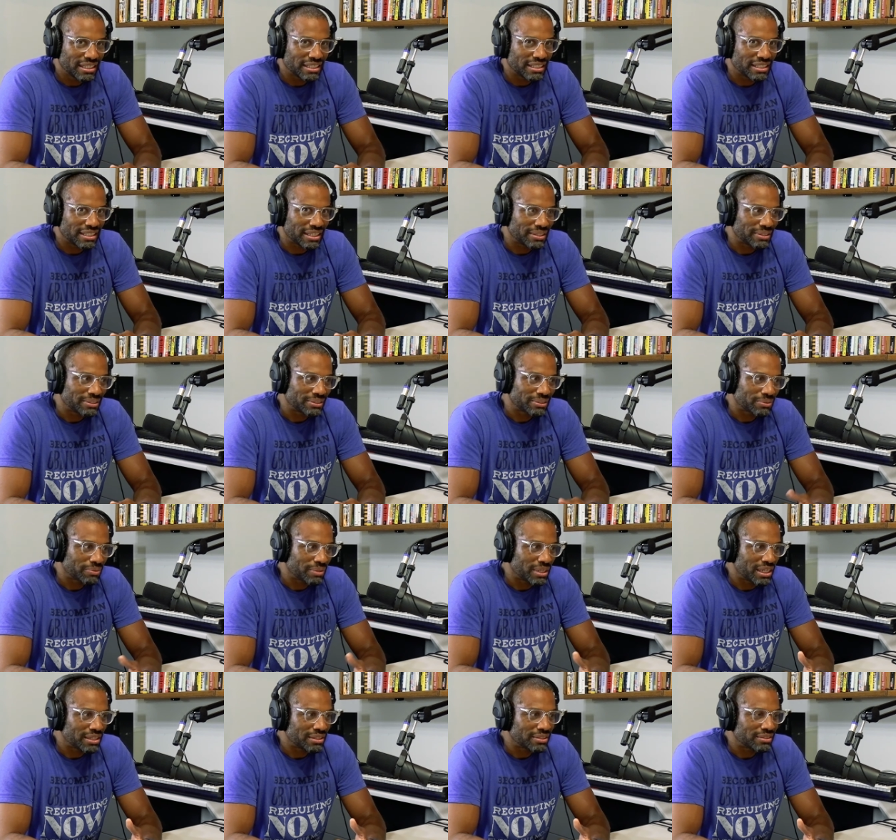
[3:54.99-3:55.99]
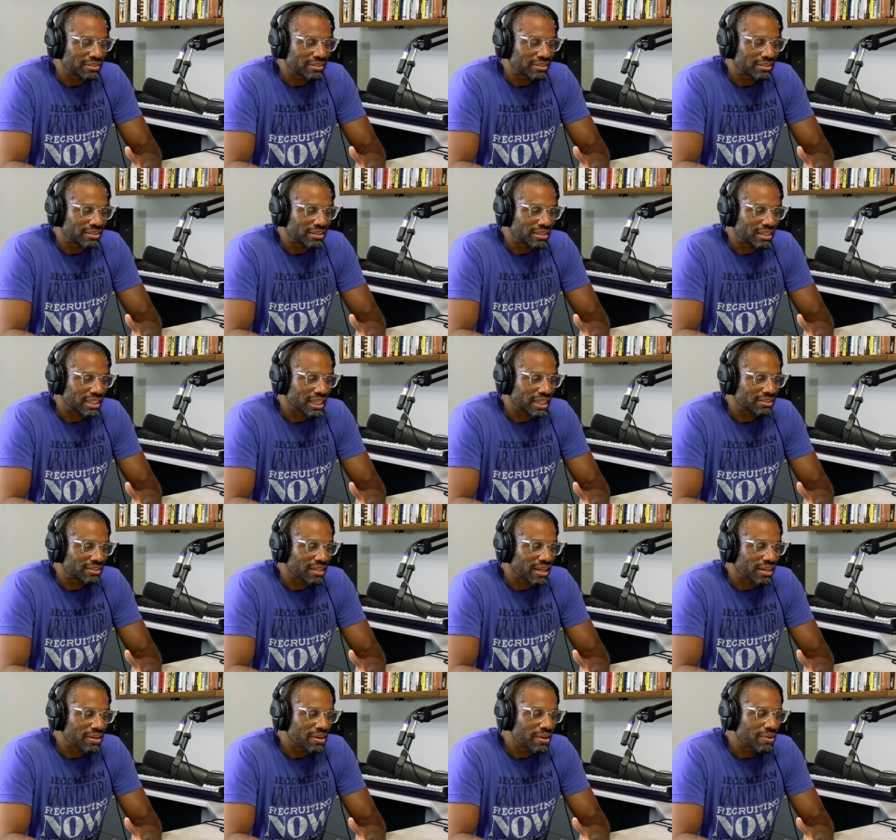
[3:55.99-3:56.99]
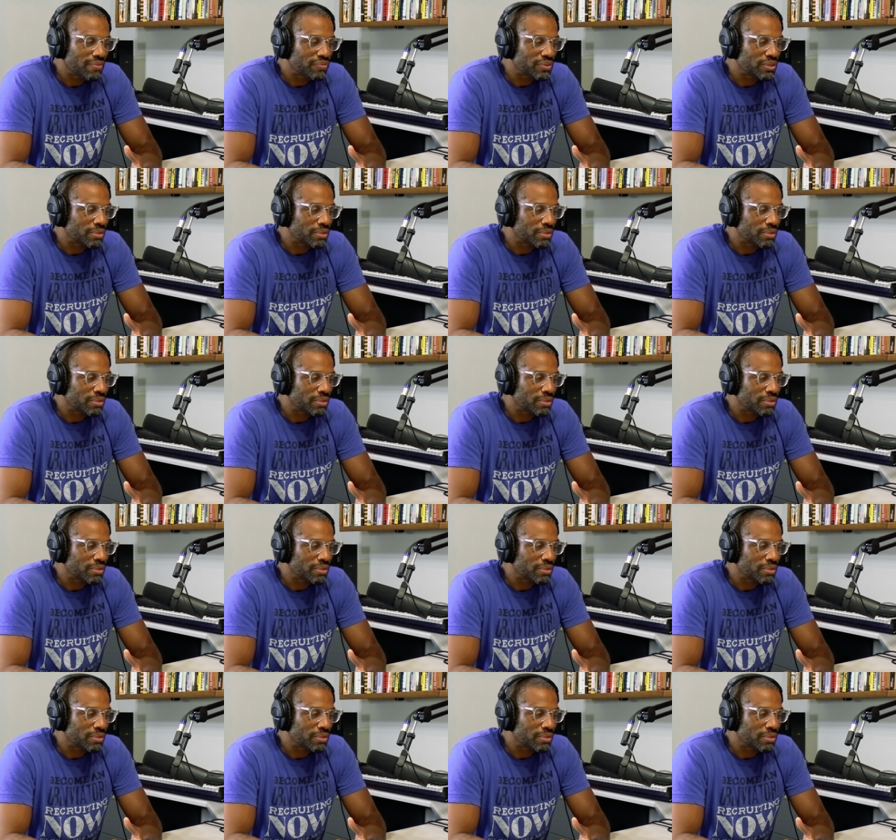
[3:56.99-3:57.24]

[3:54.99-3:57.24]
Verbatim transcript: he goes, Well, he goes, I don't know if